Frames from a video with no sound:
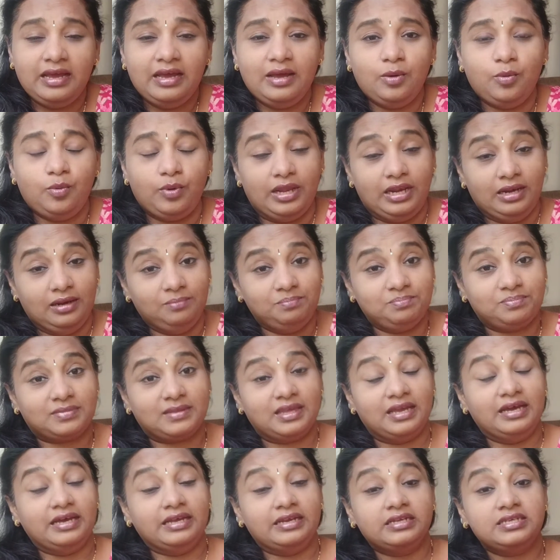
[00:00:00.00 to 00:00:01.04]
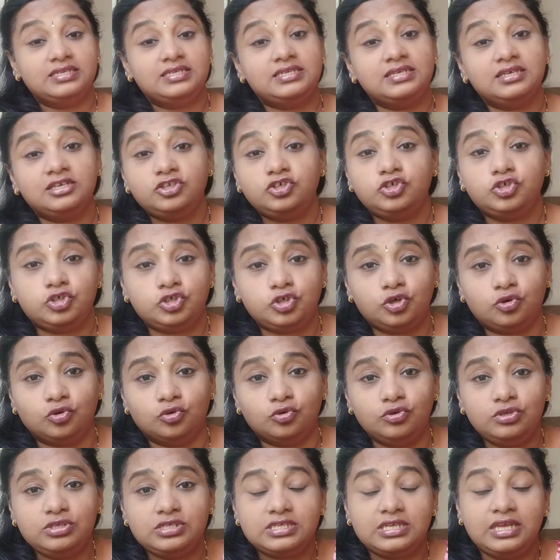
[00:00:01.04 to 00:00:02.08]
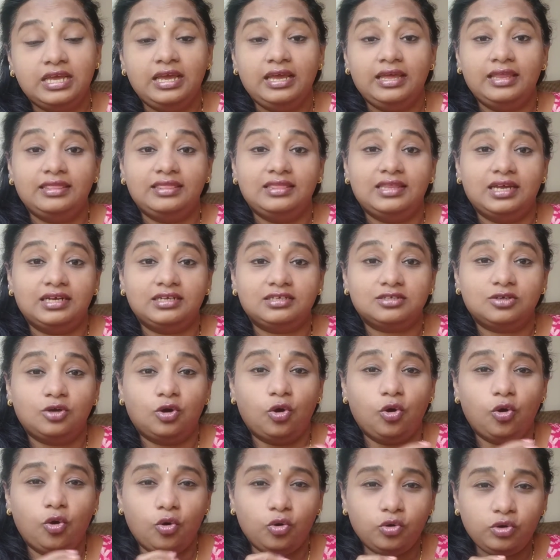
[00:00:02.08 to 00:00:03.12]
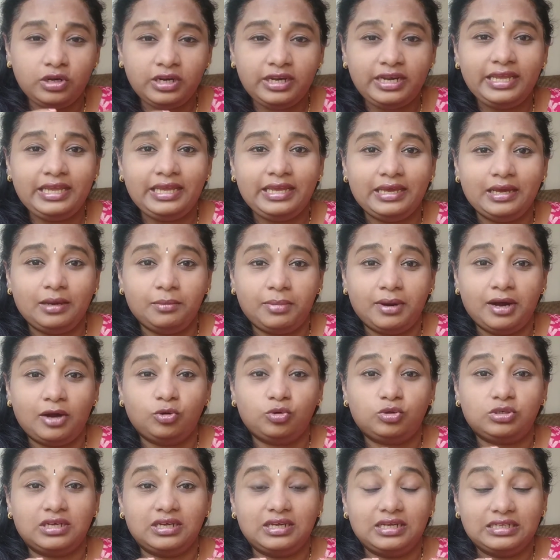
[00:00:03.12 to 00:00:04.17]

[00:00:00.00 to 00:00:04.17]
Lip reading: Well, research shows that only about